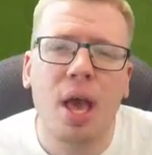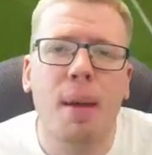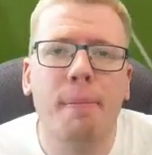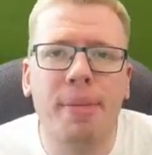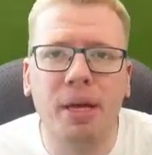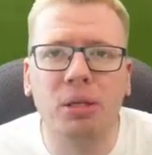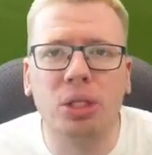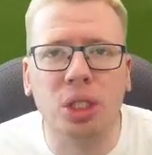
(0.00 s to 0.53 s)
and
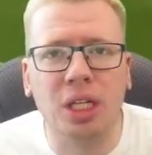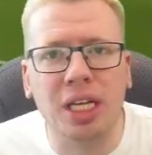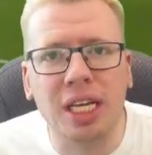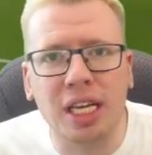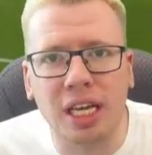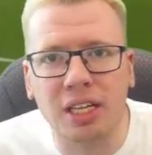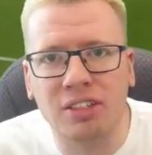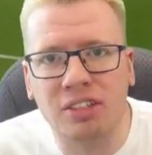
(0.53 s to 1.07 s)
Belgian
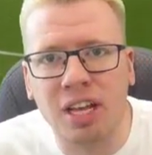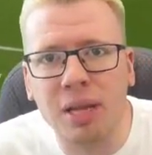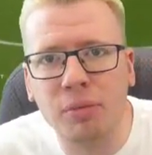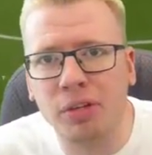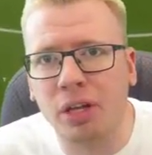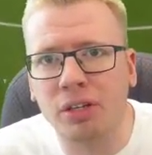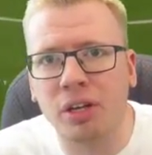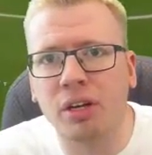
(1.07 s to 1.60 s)
League are
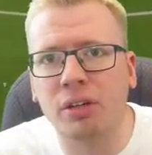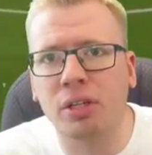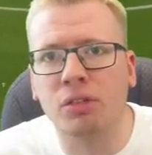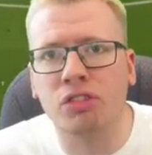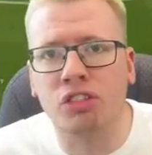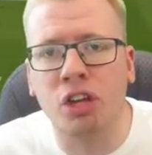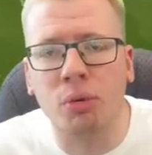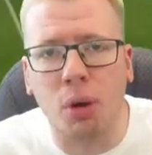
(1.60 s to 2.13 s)
teams that I don't
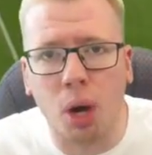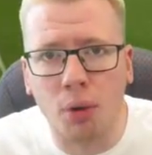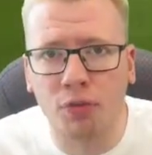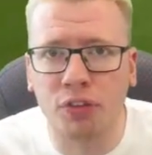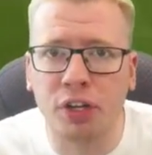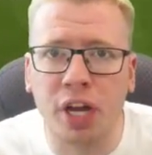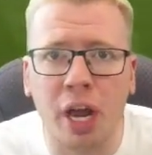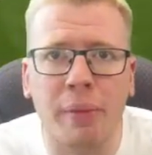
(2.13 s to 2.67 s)
use too
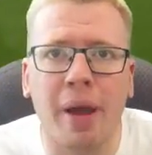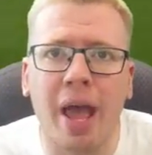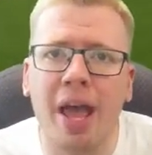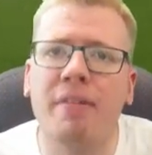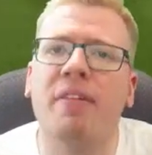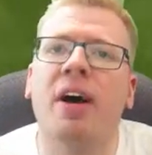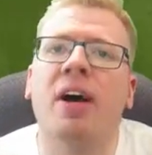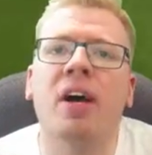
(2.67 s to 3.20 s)
often.
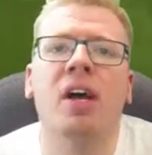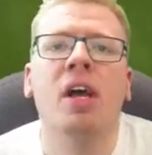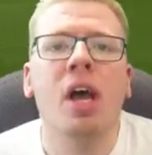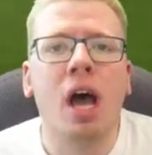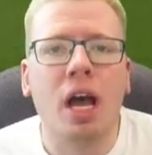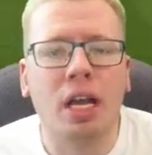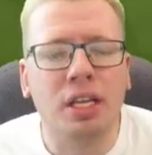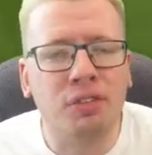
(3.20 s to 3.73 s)
However,
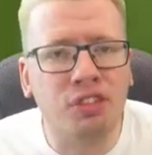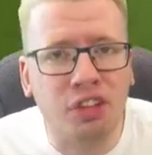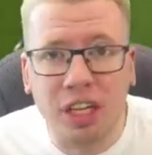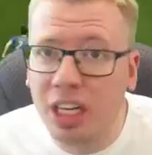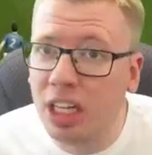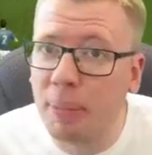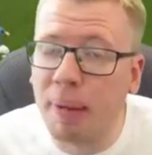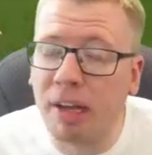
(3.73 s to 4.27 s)
you've
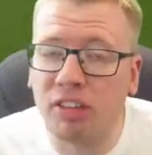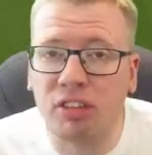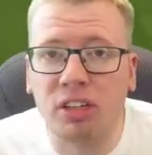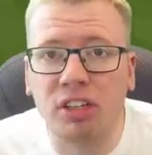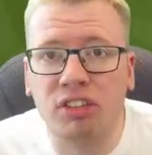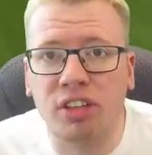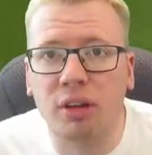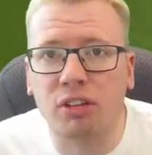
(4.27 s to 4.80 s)
seen in the past on
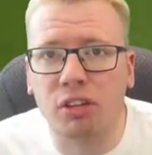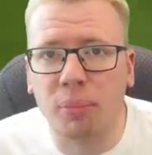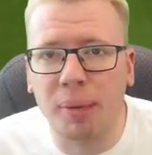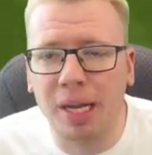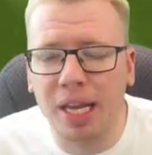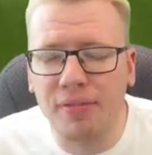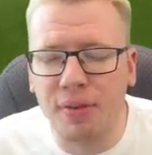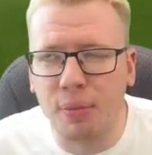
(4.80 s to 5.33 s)
this series, I
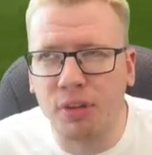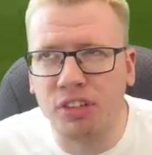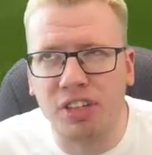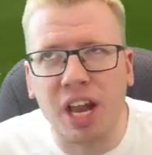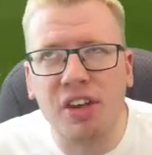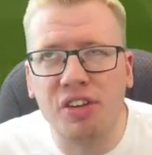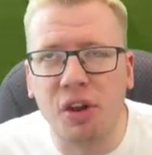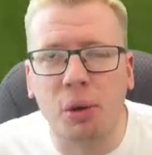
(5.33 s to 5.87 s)
believe it was
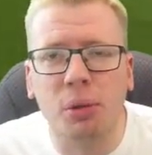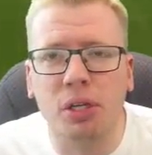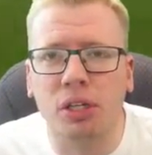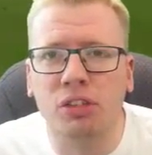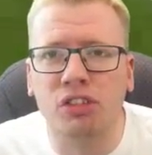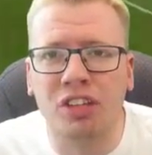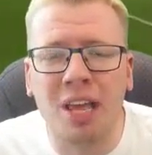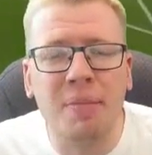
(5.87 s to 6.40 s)
Den
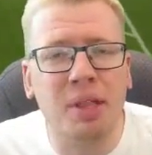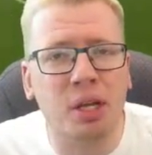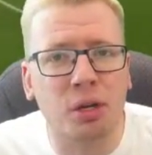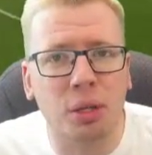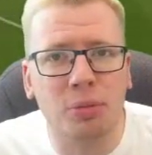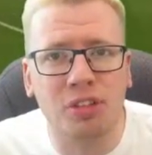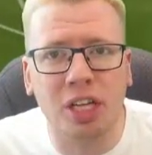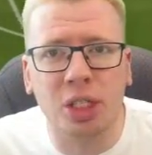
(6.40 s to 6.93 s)
Donker's team of the
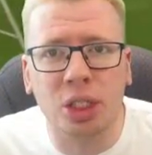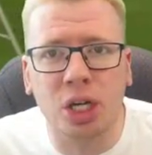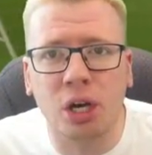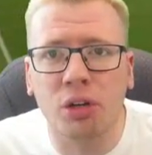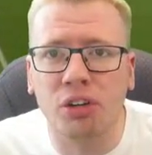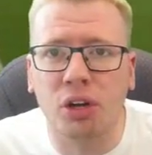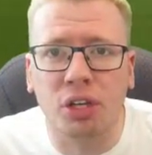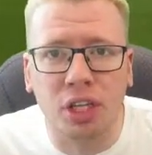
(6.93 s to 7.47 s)
group stage
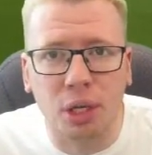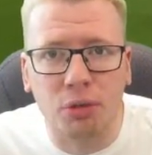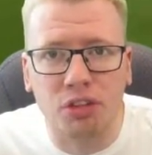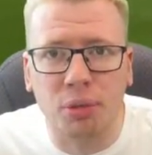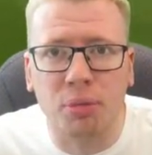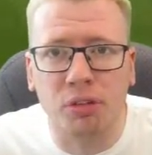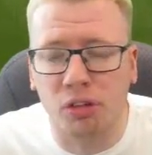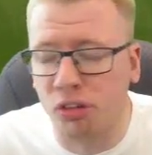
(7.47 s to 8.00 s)
card. I
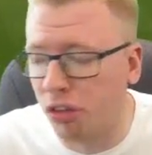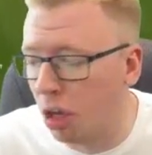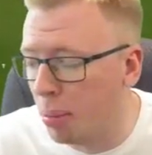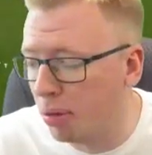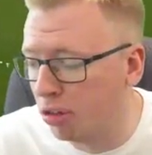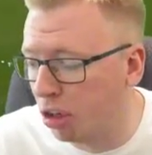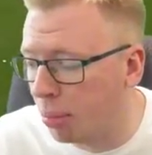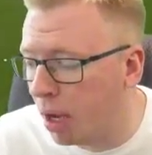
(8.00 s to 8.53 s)
used him as a
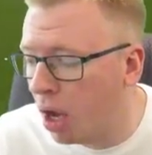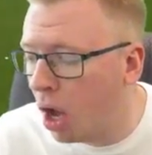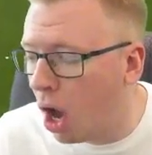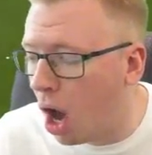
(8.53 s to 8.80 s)
super sub.